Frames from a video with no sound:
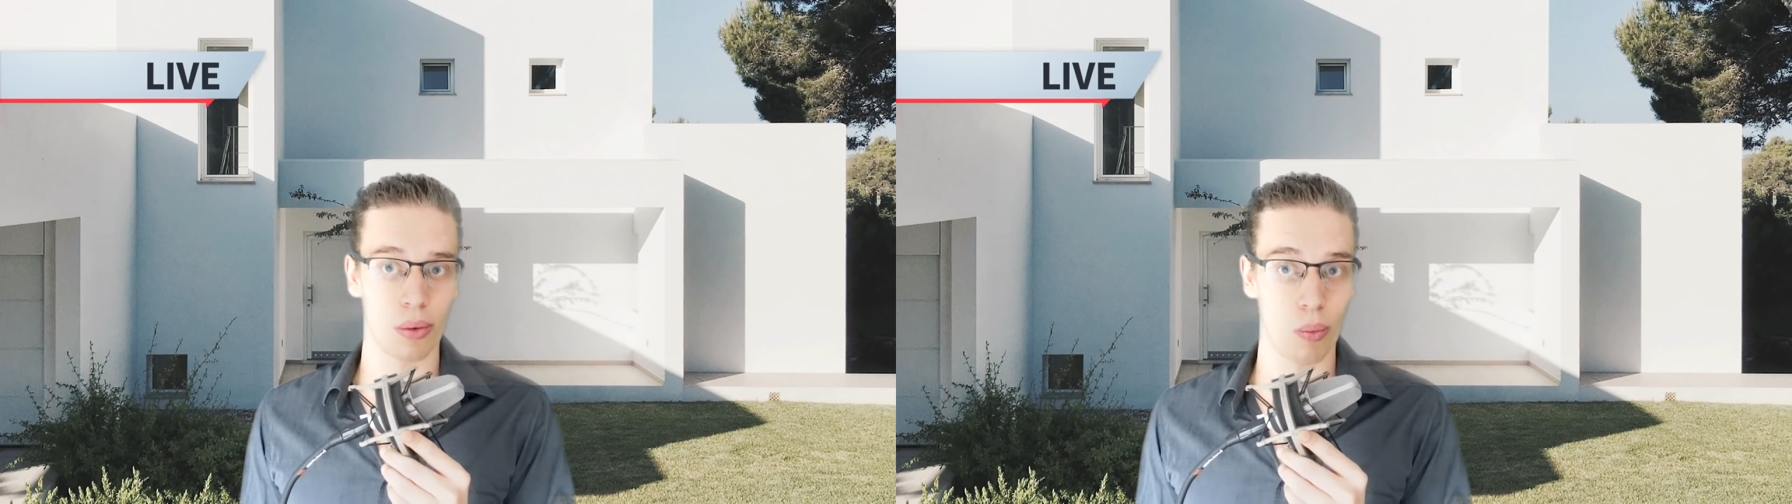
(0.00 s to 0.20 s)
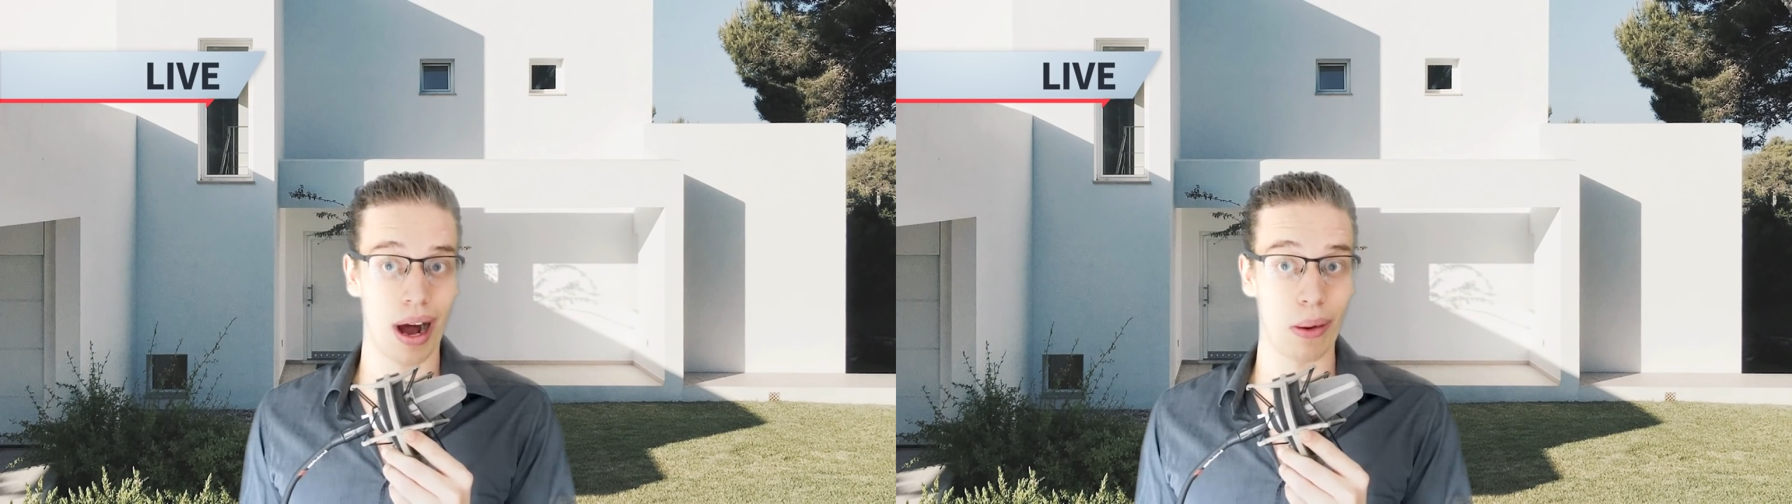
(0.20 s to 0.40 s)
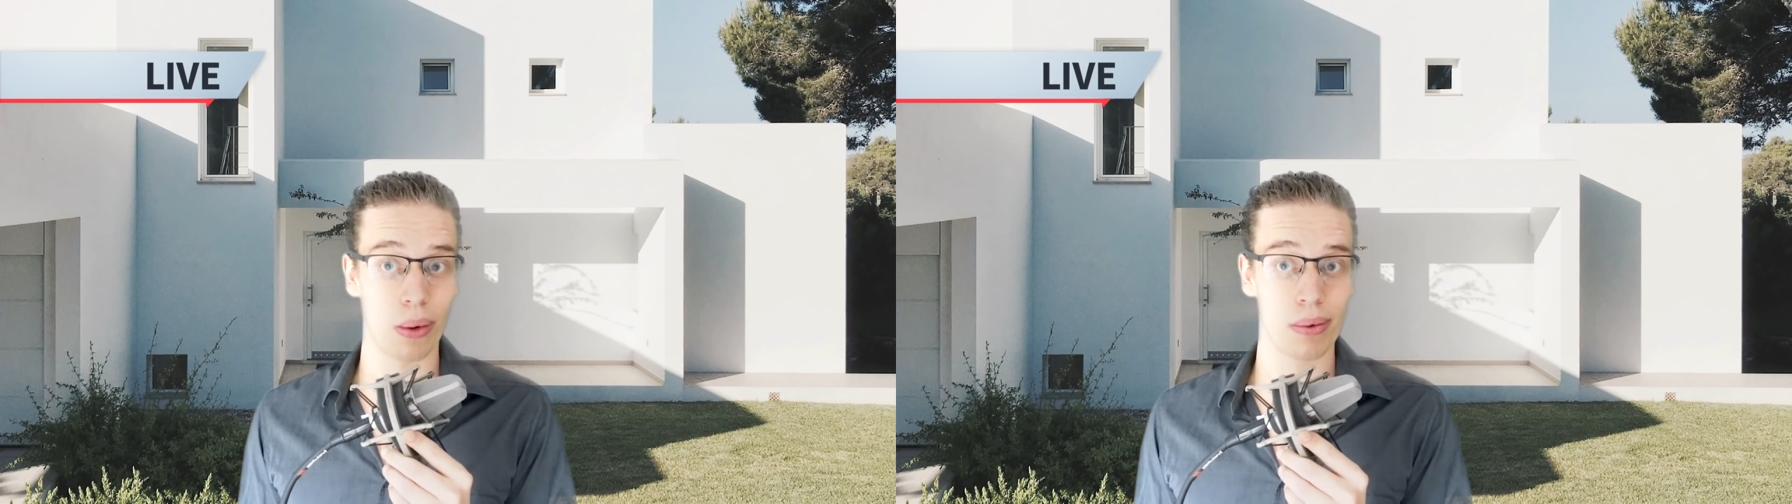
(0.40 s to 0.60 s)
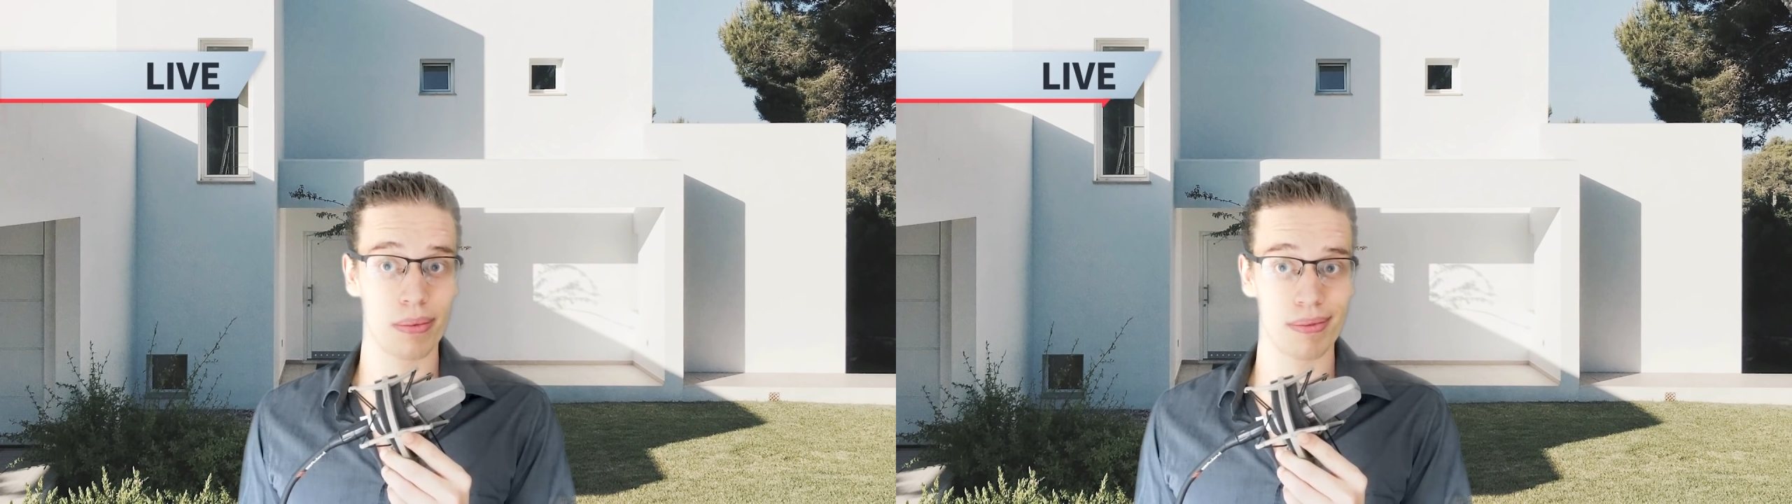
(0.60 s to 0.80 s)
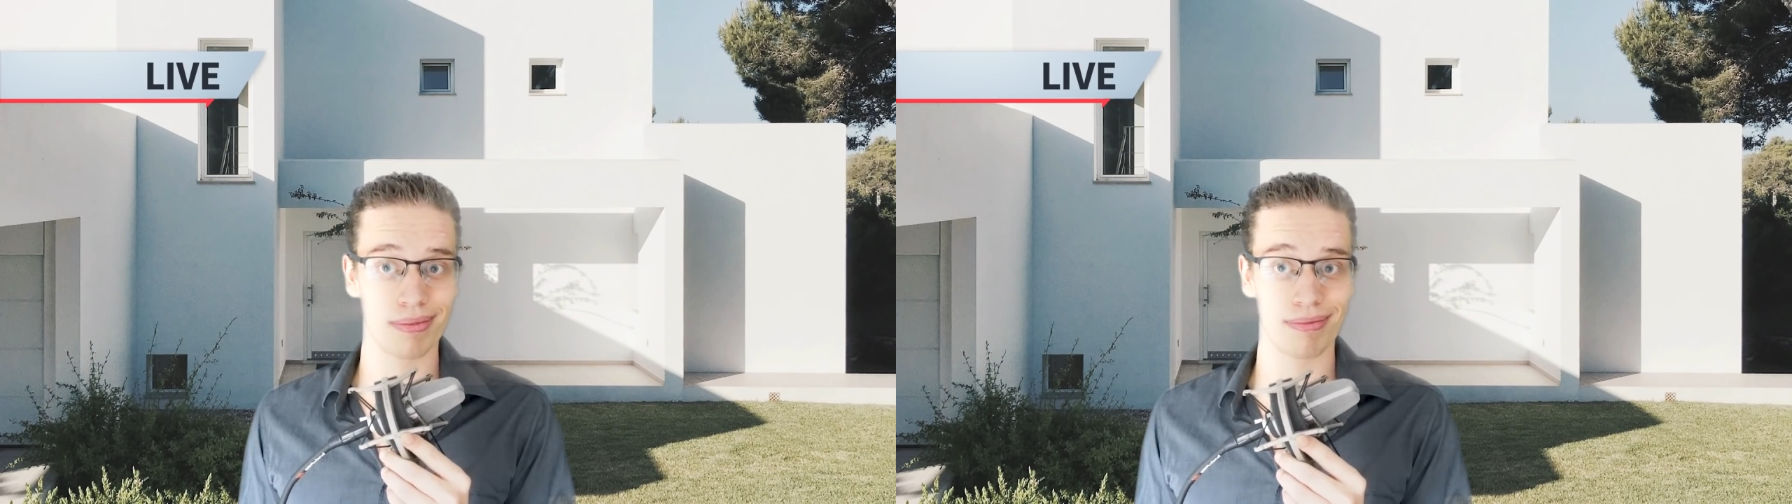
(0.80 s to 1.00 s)
Wow,
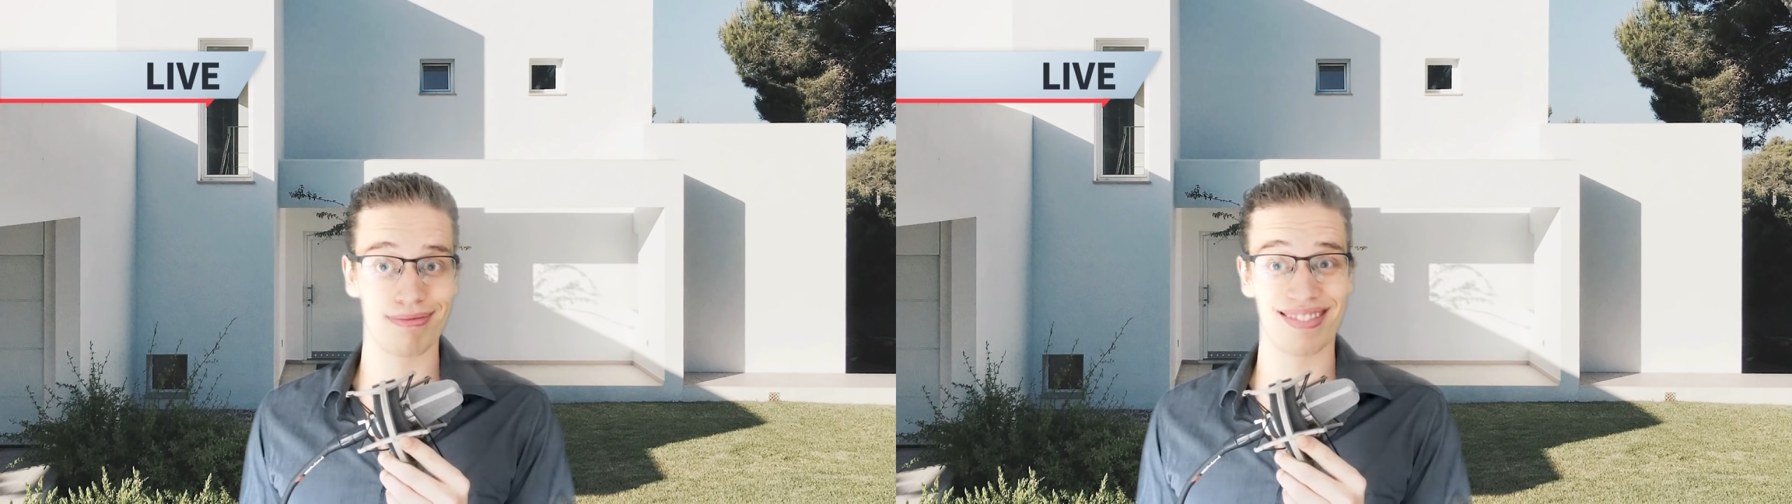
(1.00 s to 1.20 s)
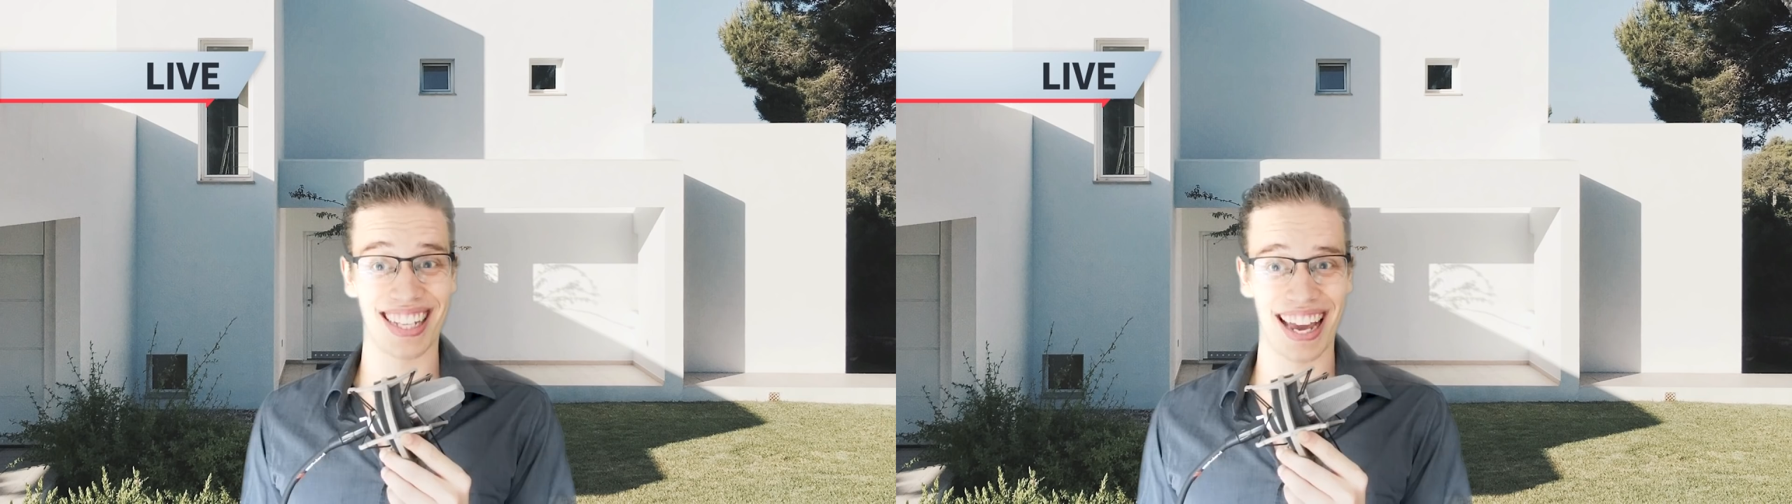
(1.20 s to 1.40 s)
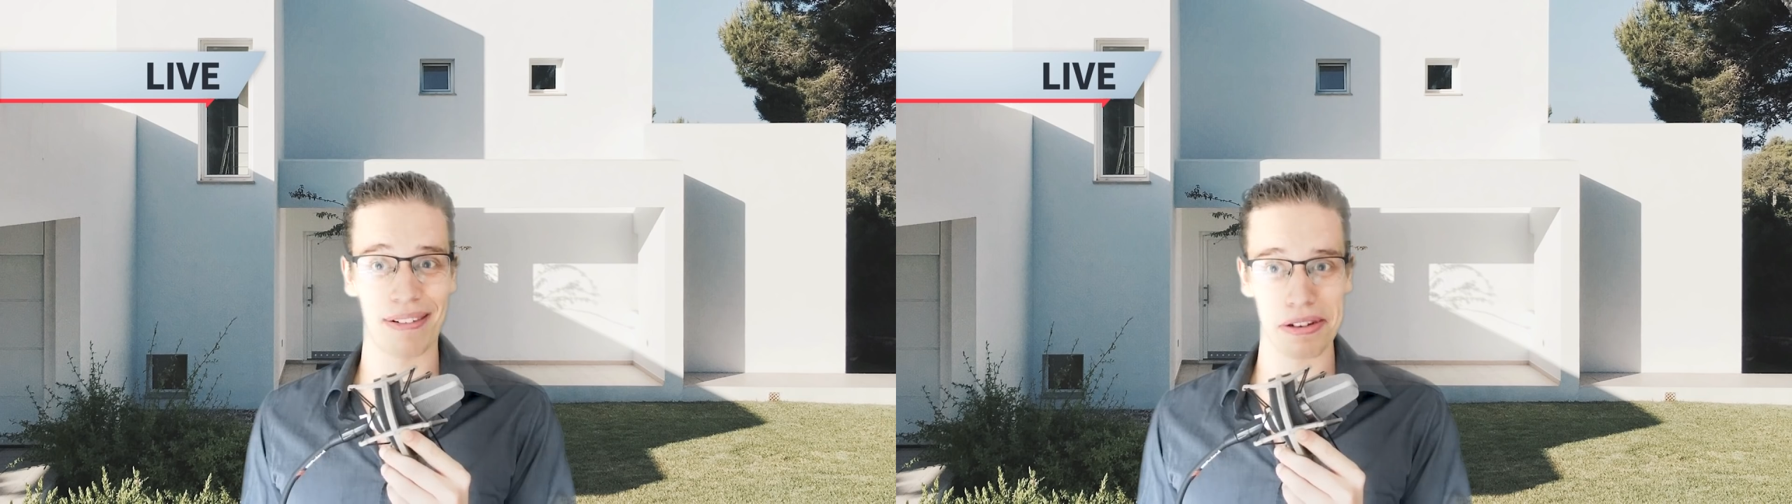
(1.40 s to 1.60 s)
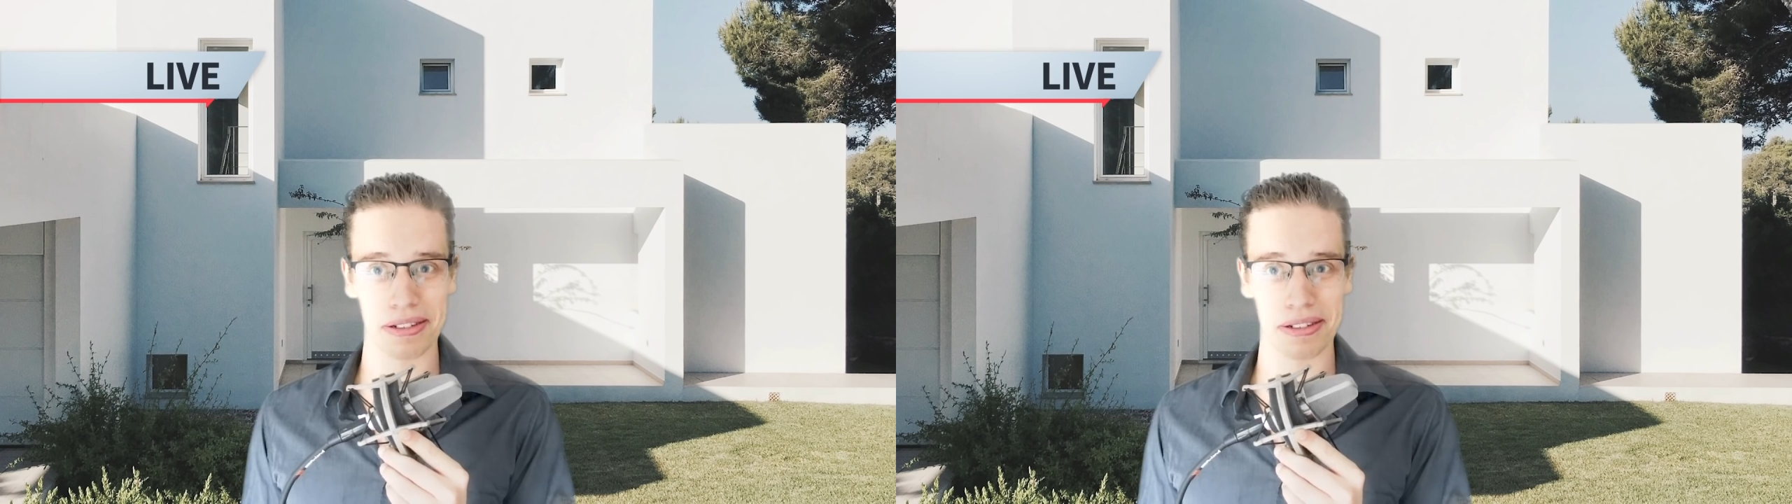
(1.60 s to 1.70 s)
that